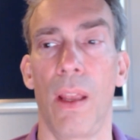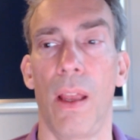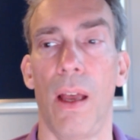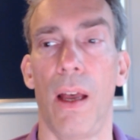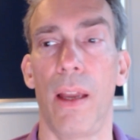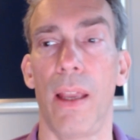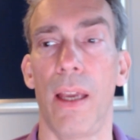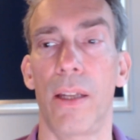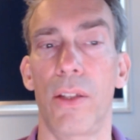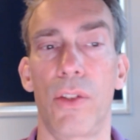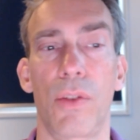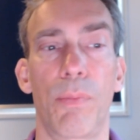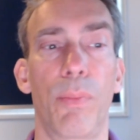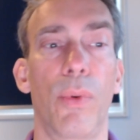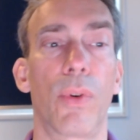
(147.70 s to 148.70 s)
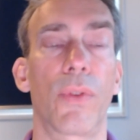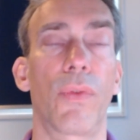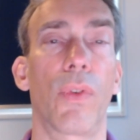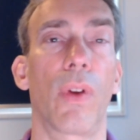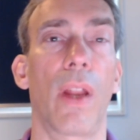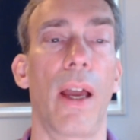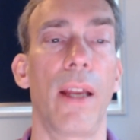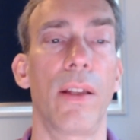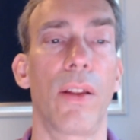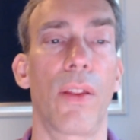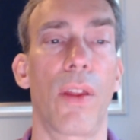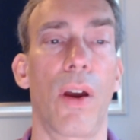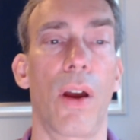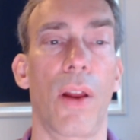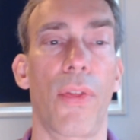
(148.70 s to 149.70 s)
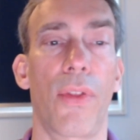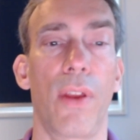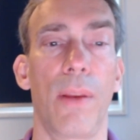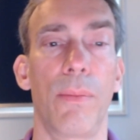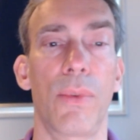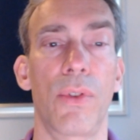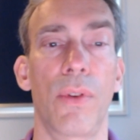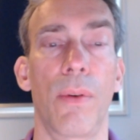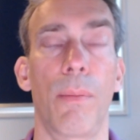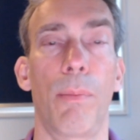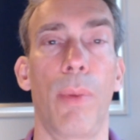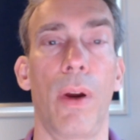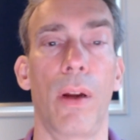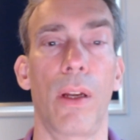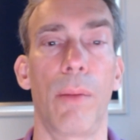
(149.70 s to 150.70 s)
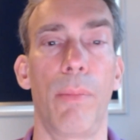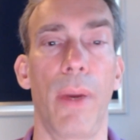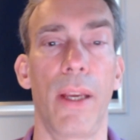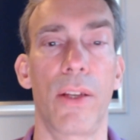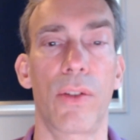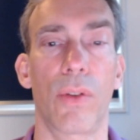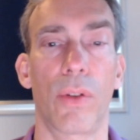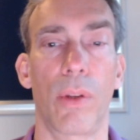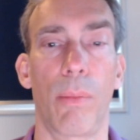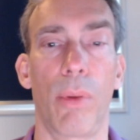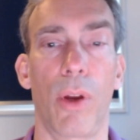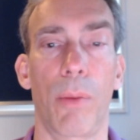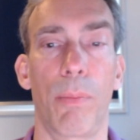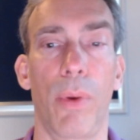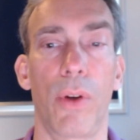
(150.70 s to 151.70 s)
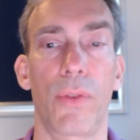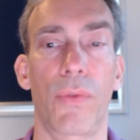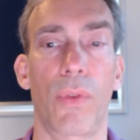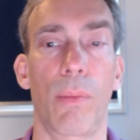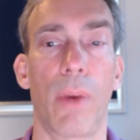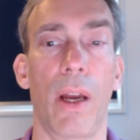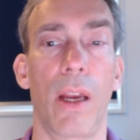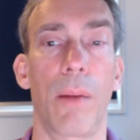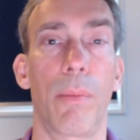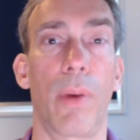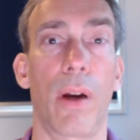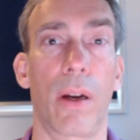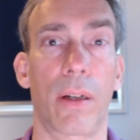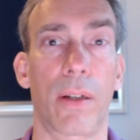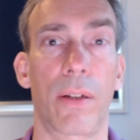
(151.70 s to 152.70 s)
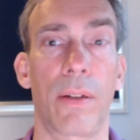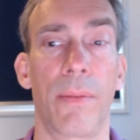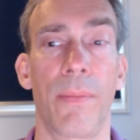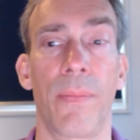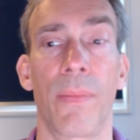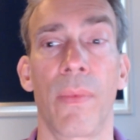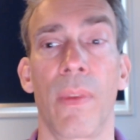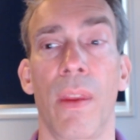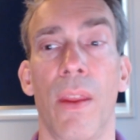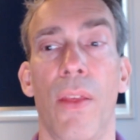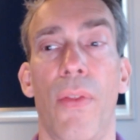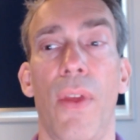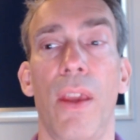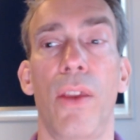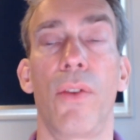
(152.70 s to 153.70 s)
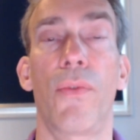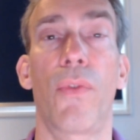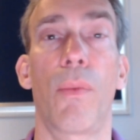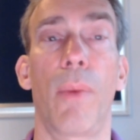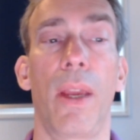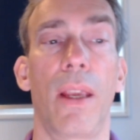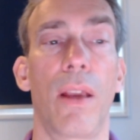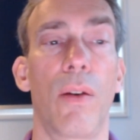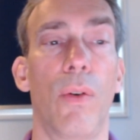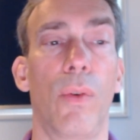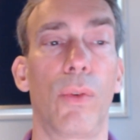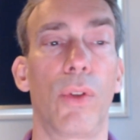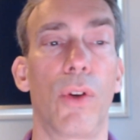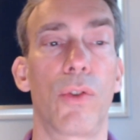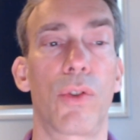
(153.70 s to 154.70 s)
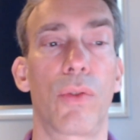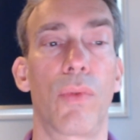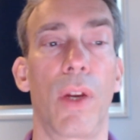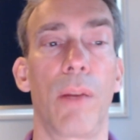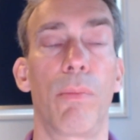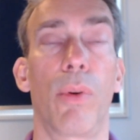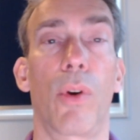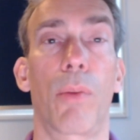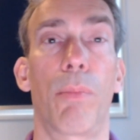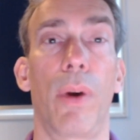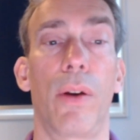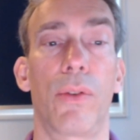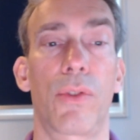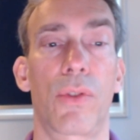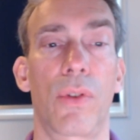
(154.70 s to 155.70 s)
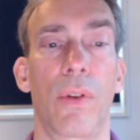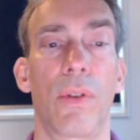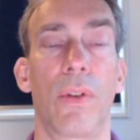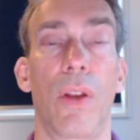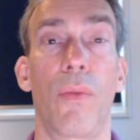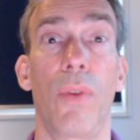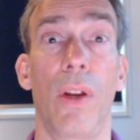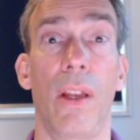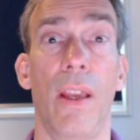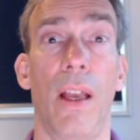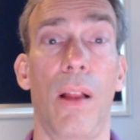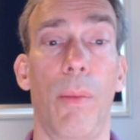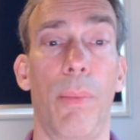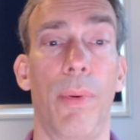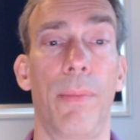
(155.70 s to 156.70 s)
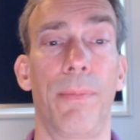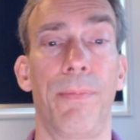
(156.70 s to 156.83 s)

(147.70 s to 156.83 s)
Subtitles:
I added support for light and dark themes, partly based on a blog post from Ian Barker. Thank you for making all those great blog posts, they really help.